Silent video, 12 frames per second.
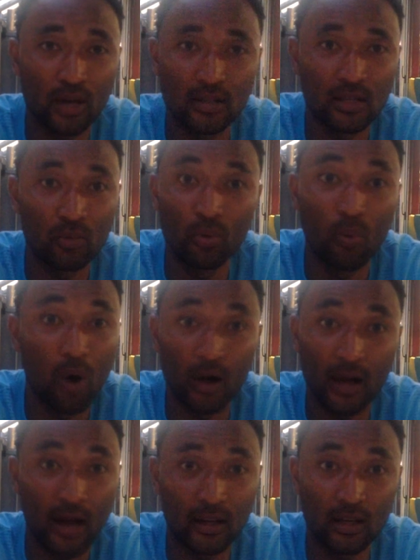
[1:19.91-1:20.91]
And I said, we
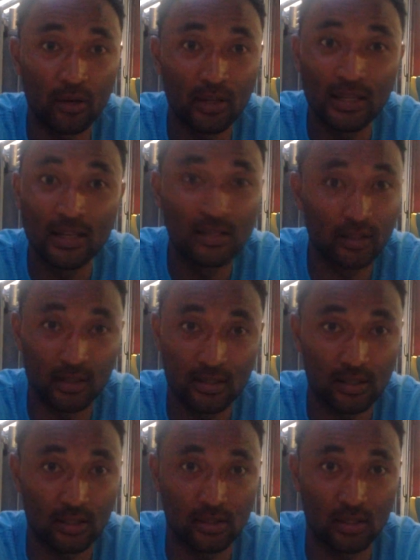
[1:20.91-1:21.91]
walk out of here easily
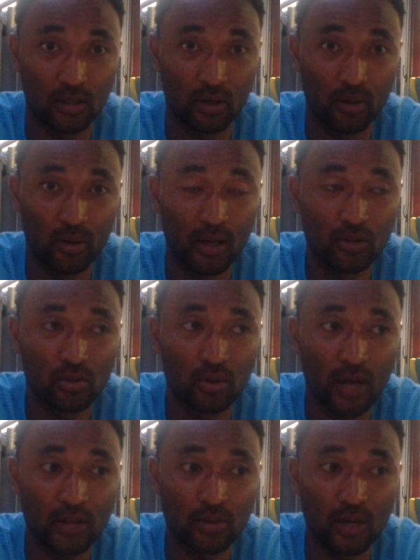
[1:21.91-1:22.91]
6-0. And
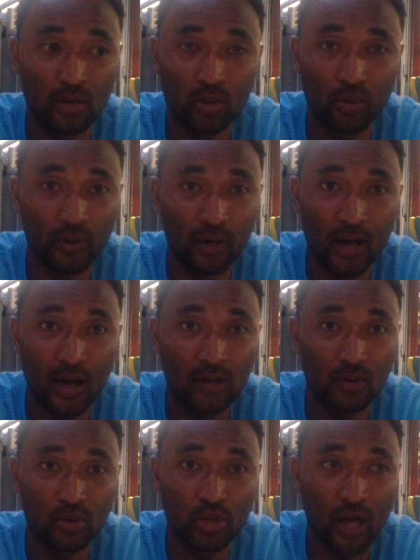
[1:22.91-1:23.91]
so that's what I told the
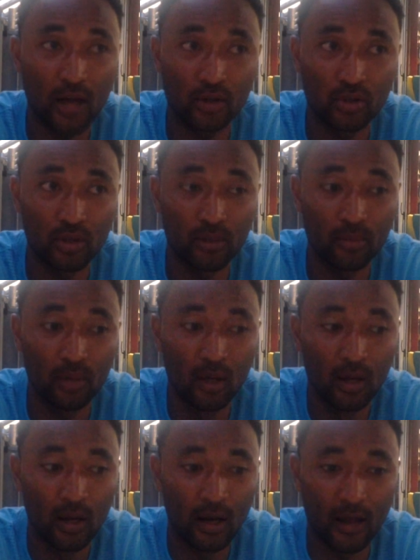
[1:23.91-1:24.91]
guys. We challenged them,
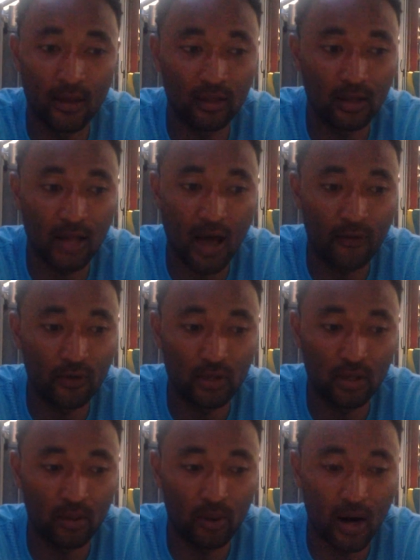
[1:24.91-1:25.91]
and I think the gaffer
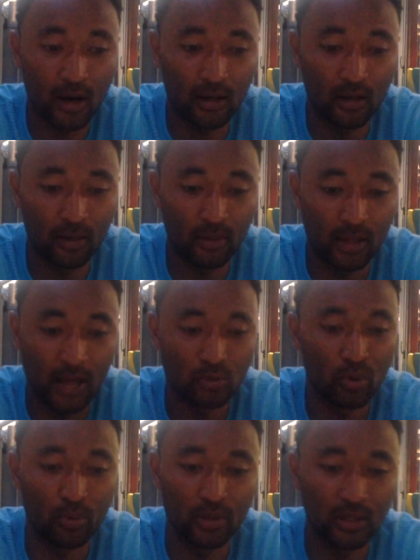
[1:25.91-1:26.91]
did it right. I mean,
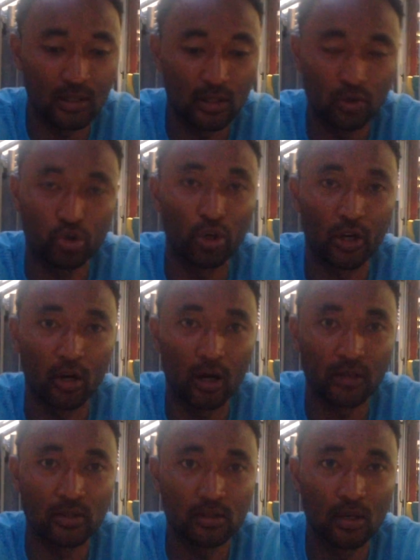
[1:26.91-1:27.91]
that's what we needed to trigger
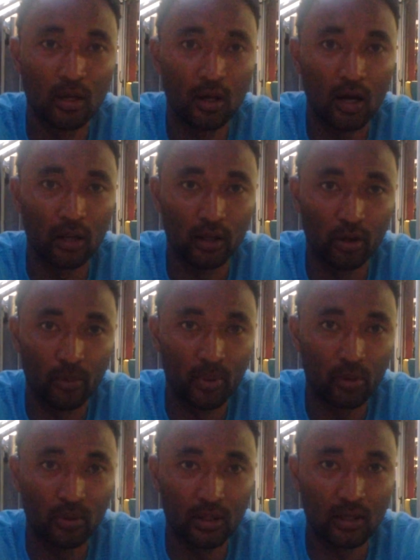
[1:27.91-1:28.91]
us a little
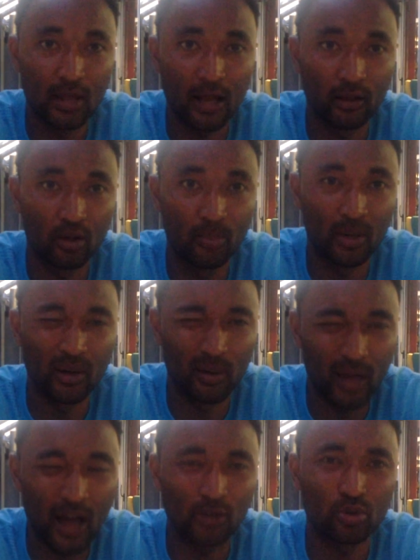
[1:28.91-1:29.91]
bit. We needed that little bit of
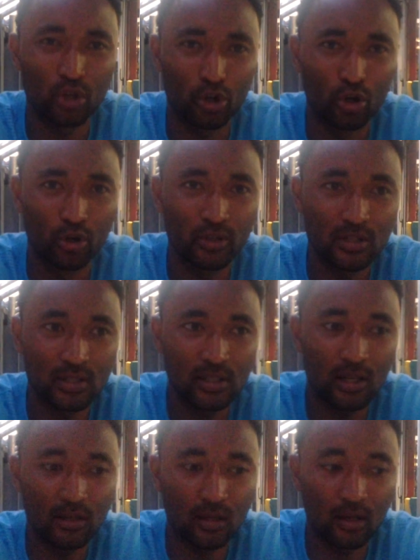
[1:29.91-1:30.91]
extra
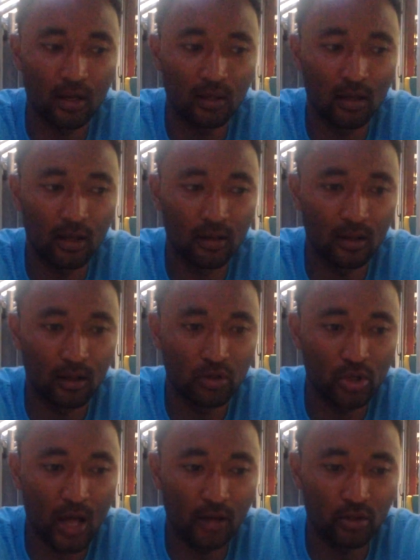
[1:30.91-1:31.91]
urgency and the
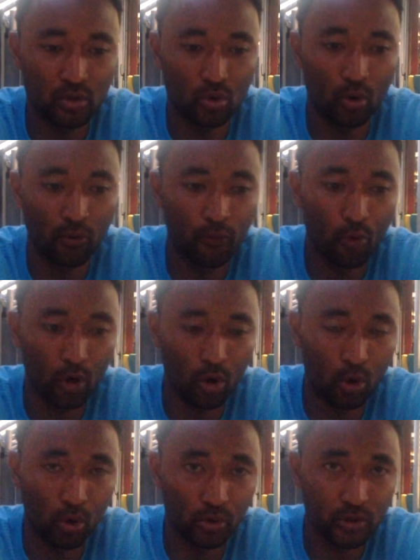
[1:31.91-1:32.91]
challenge to score 4
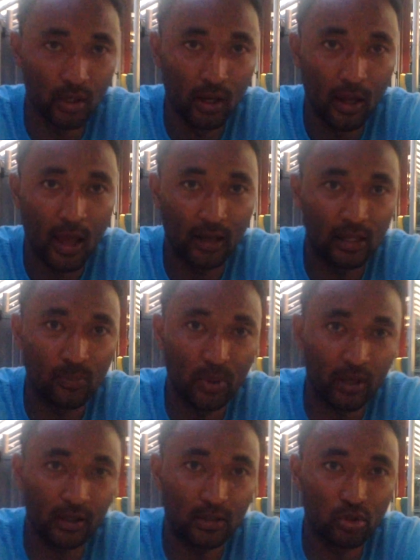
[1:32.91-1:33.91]
goals and keep a
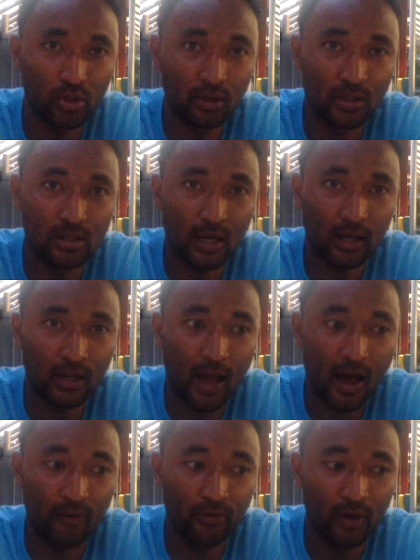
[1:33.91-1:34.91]
clean sheet in the second
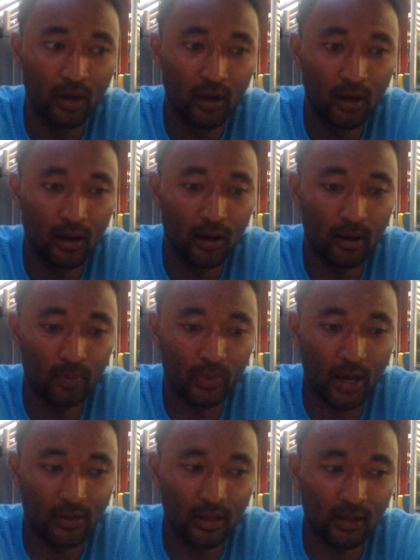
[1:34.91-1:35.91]
half.
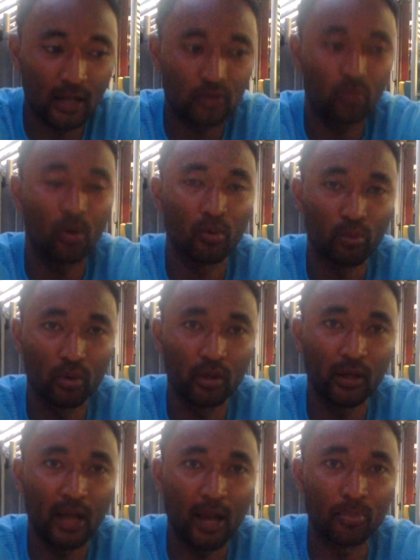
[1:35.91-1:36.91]
I think that's what
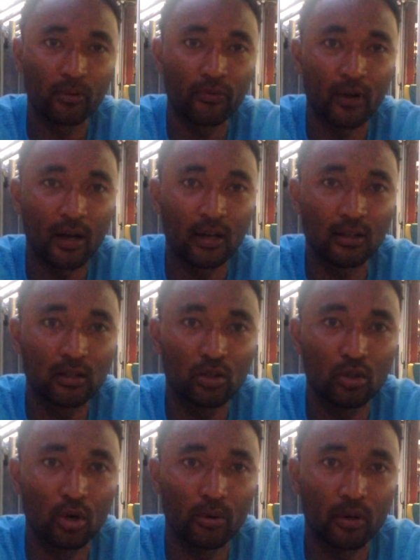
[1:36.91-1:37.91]
really amplified,
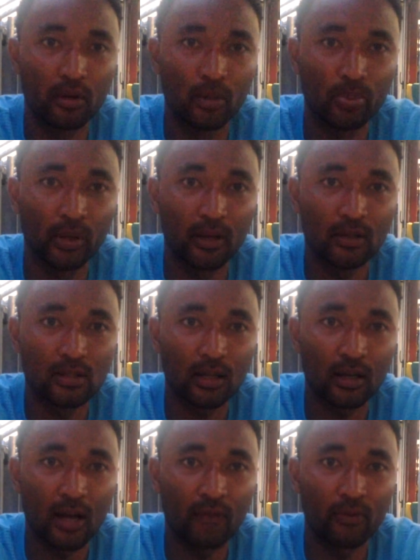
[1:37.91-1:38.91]
the play in the
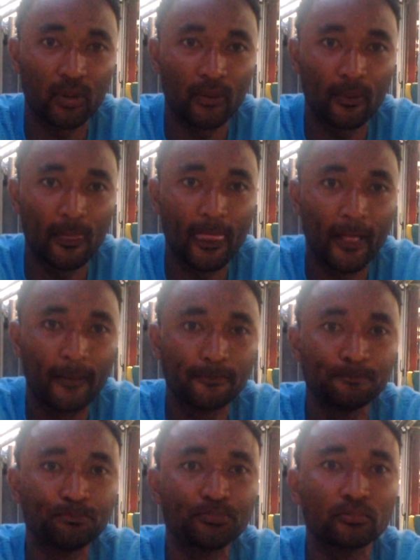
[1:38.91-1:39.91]
second
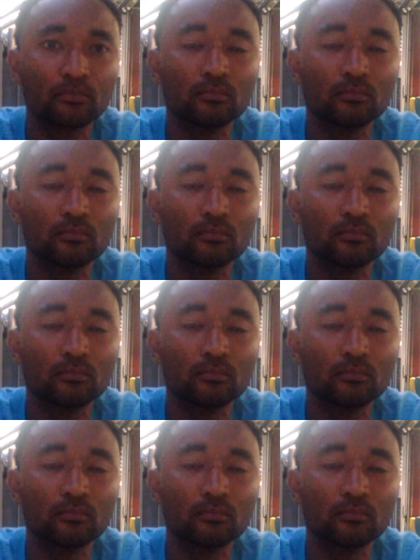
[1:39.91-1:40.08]
half.